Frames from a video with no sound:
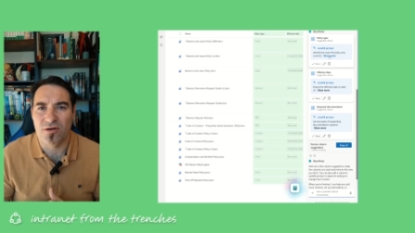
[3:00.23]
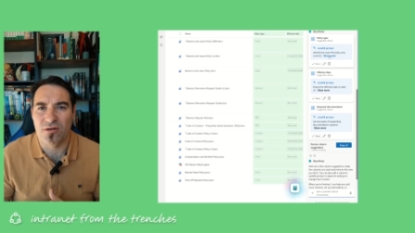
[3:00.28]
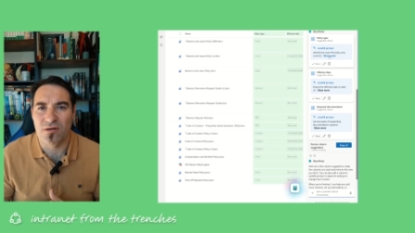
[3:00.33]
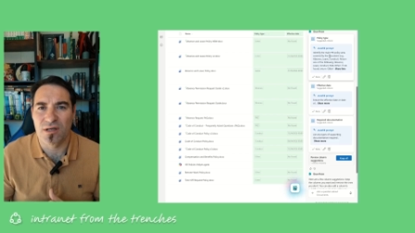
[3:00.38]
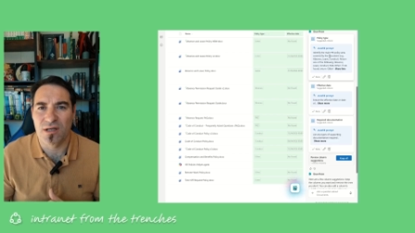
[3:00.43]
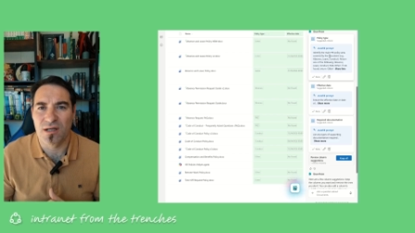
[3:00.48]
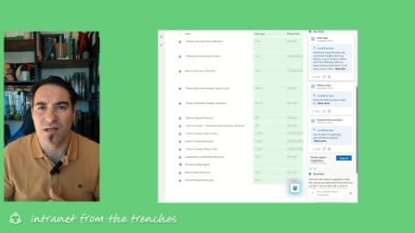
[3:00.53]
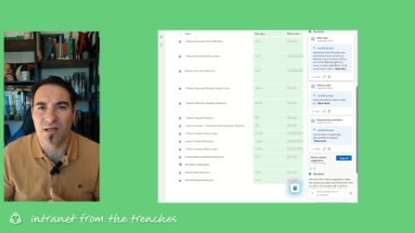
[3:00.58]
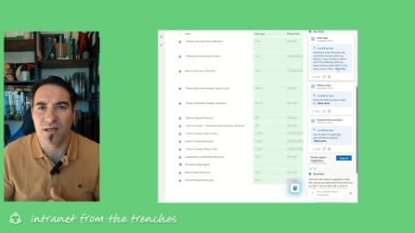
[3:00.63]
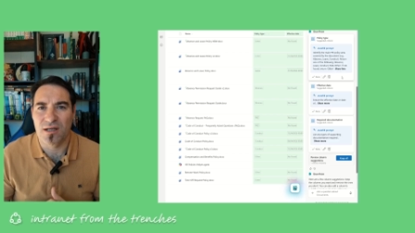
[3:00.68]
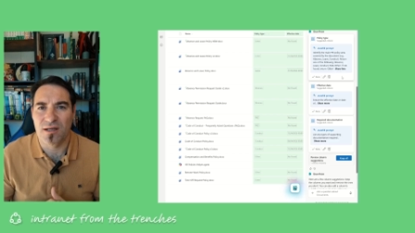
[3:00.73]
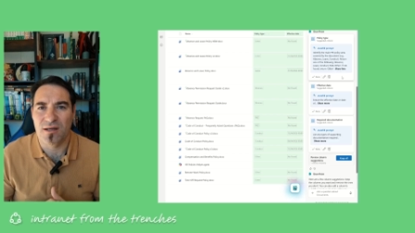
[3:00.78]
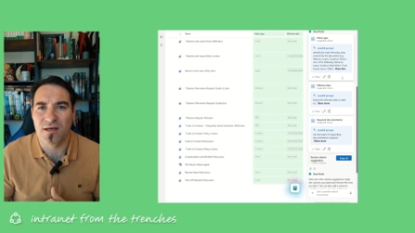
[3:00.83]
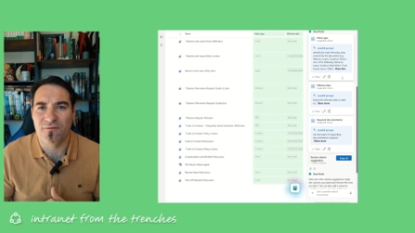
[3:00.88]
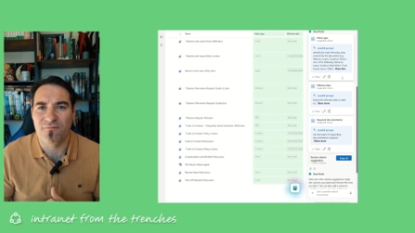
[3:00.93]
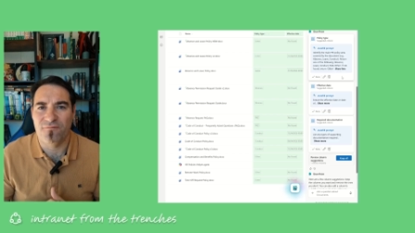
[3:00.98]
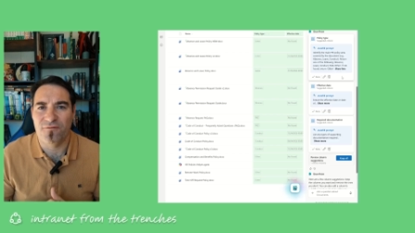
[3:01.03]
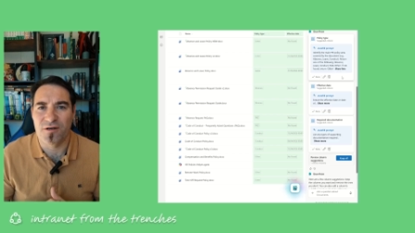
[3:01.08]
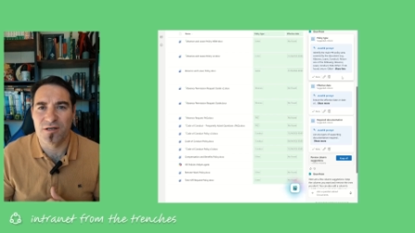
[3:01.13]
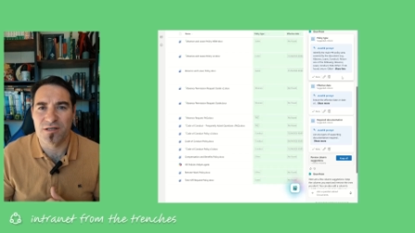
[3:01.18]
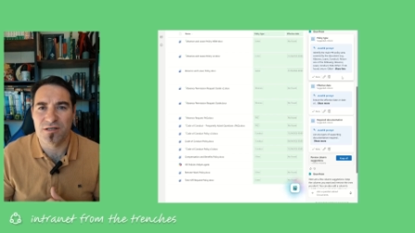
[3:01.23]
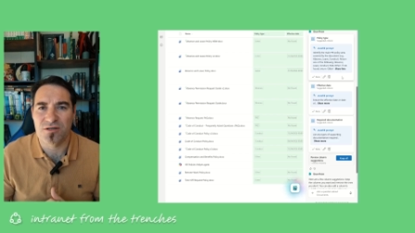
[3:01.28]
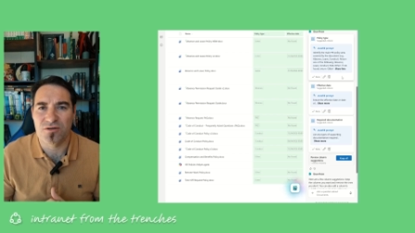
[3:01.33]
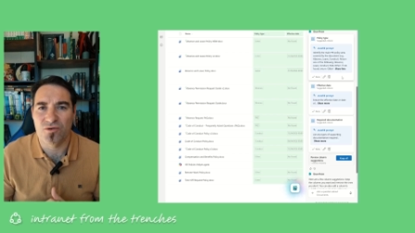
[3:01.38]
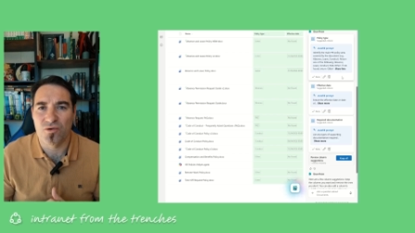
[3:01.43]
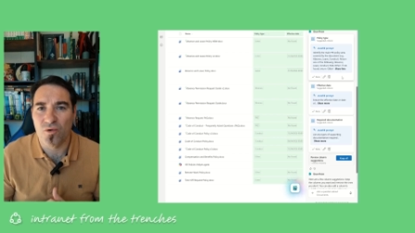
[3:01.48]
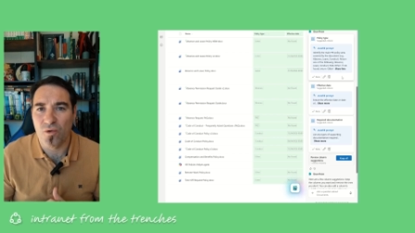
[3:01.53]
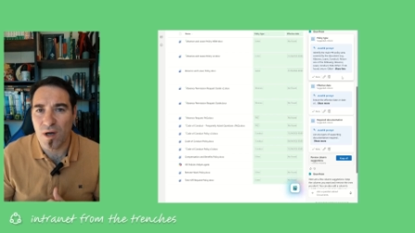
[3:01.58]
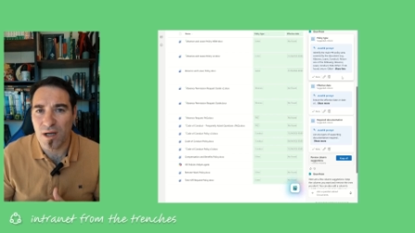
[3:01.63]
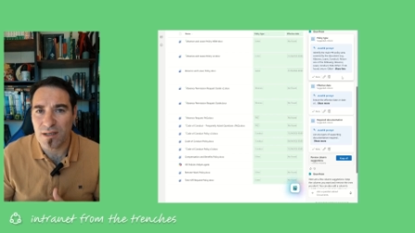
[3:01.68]
only the first
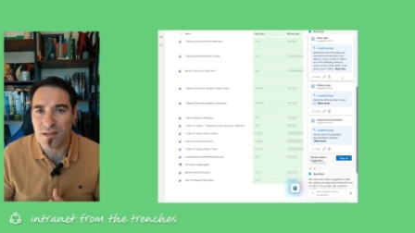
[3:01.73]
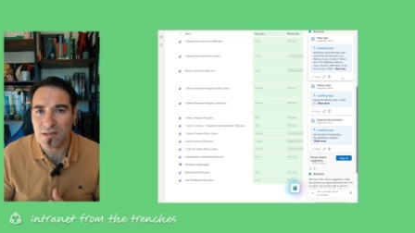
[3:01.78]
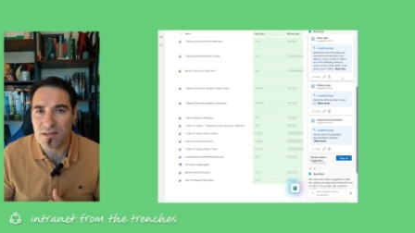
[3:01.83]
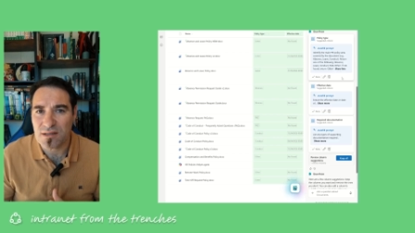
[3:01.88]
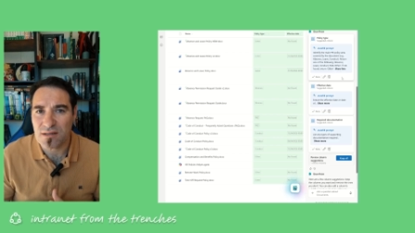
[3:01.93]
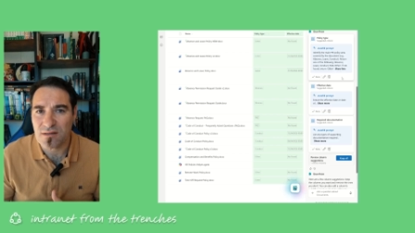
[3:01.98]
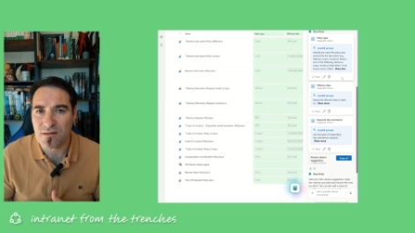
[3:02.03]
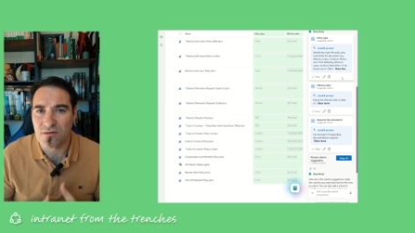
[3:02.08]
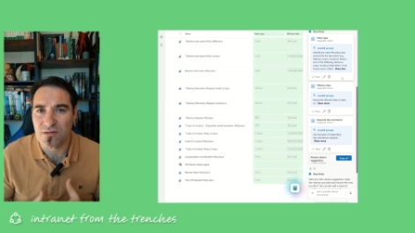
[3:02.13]
two ones,